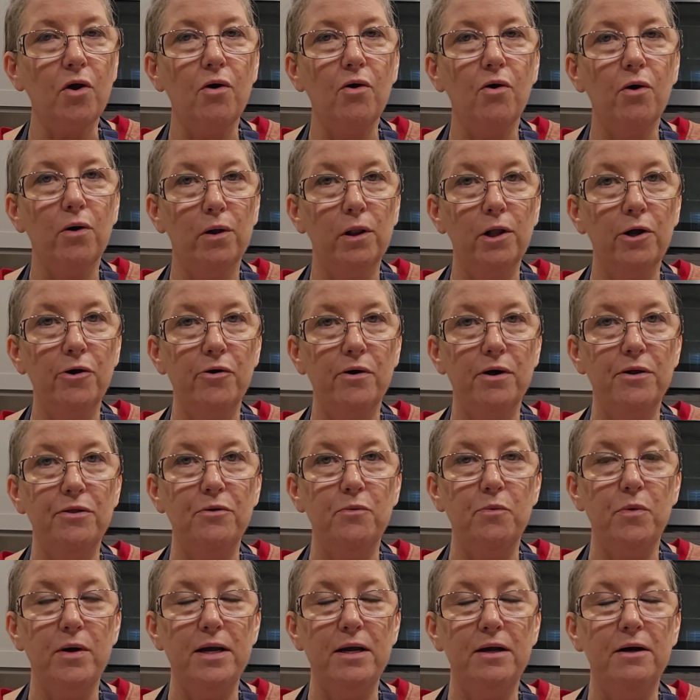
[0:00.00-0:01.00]
earlier in
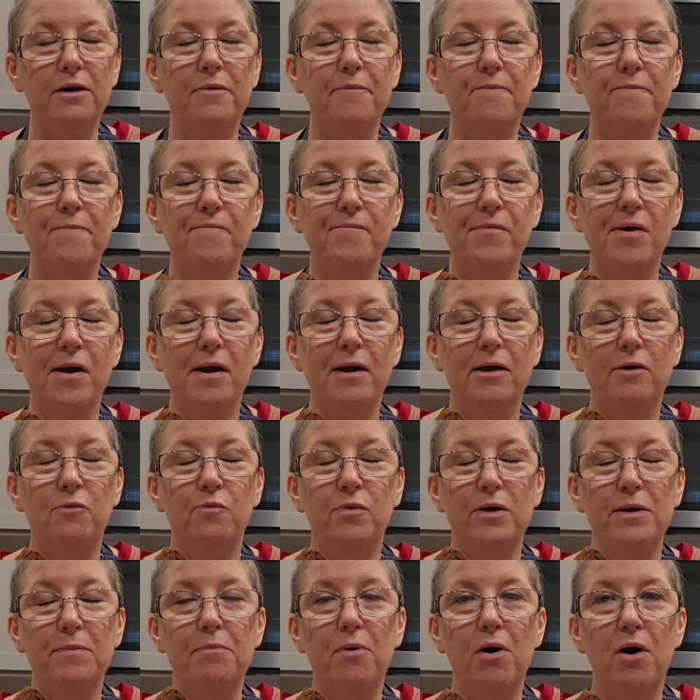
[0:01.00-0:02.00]
the week and
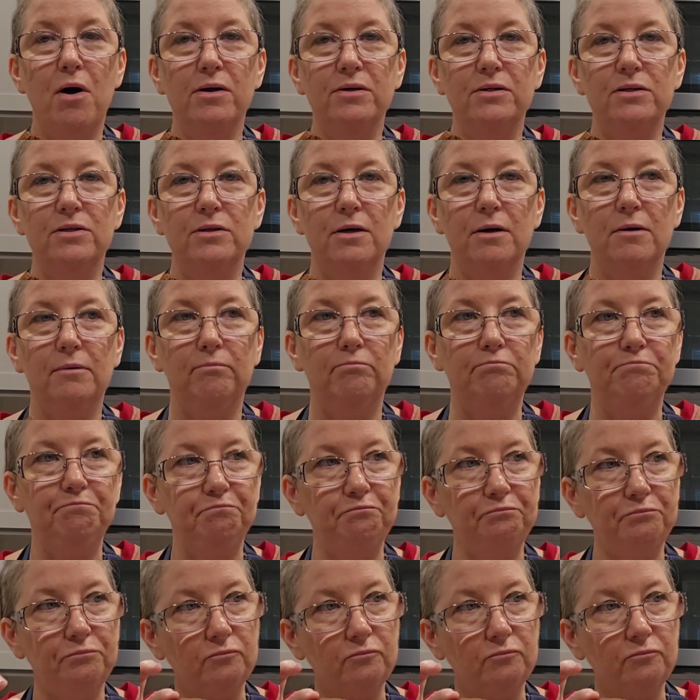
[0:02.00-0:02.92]
we bought some.